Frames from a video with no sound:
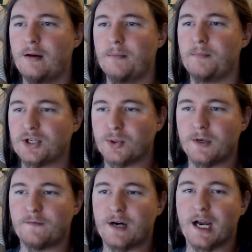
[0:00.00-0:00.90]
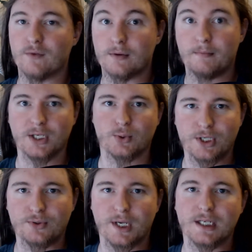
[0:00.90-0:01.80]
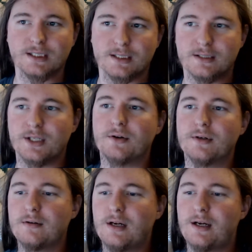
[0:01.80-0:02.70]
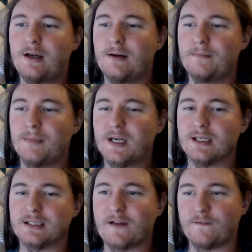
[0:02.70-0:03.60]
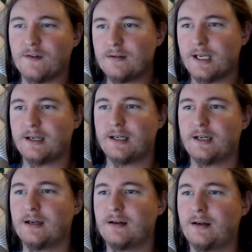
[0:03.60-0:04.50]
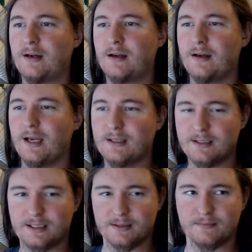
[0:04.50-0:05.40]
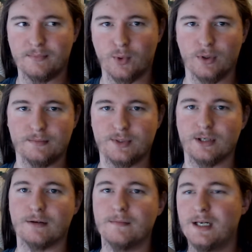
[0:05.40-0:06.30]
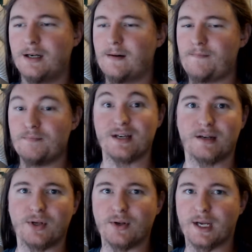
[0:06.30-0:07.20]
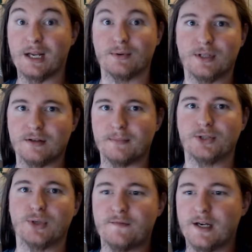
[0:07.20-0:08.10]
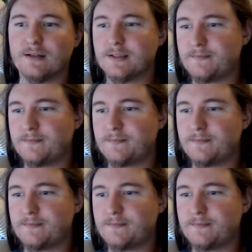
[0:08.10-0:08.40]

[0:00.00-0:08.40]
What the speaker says: Metroid 5, or Metroid Dread as it's known, because I feel like, and this is more so me communicating with other Metroid fans,